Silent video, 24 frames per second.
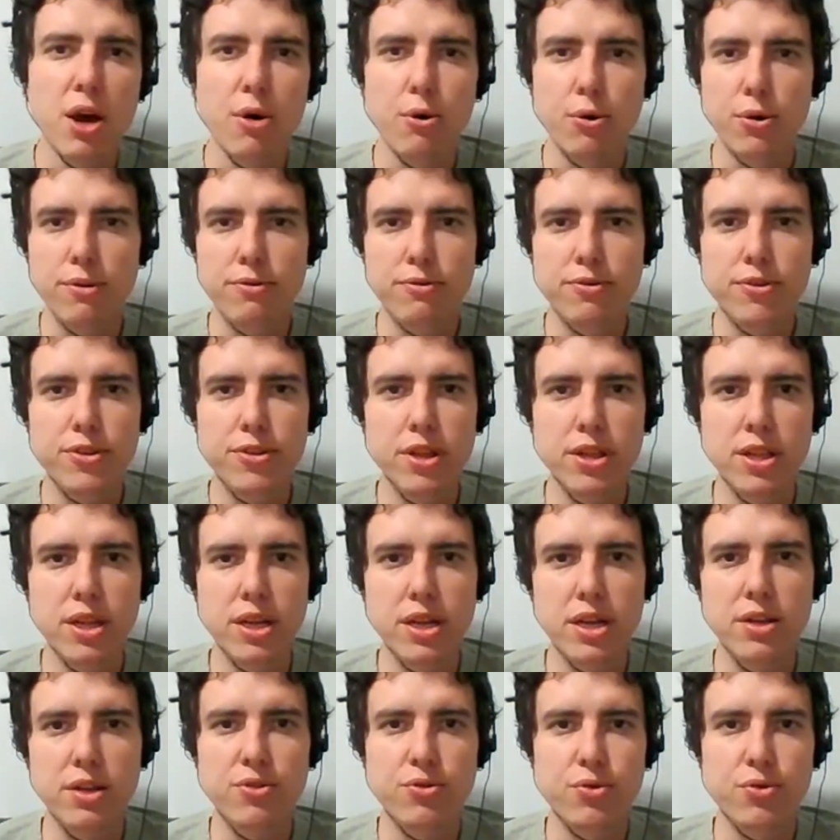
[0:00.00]
with the
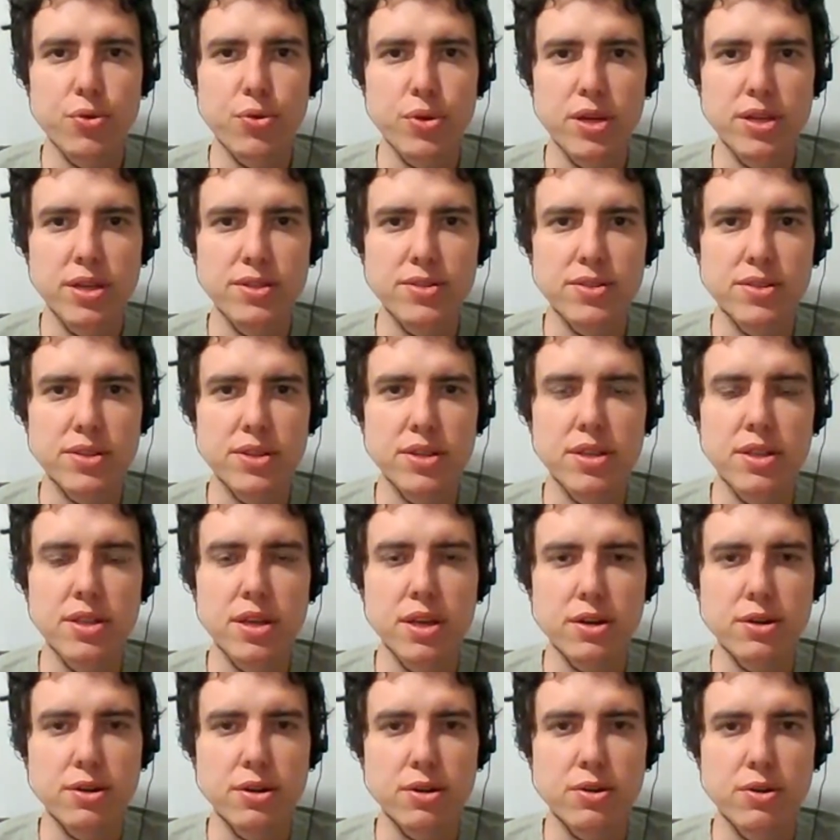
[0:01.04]
latest trends in
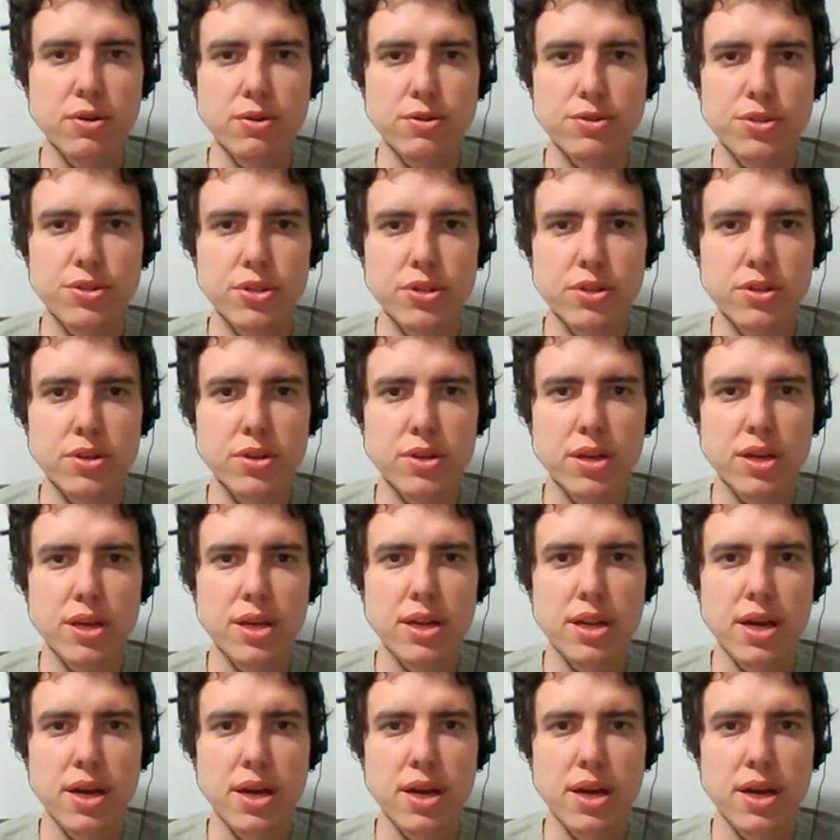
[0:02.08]
agriculture and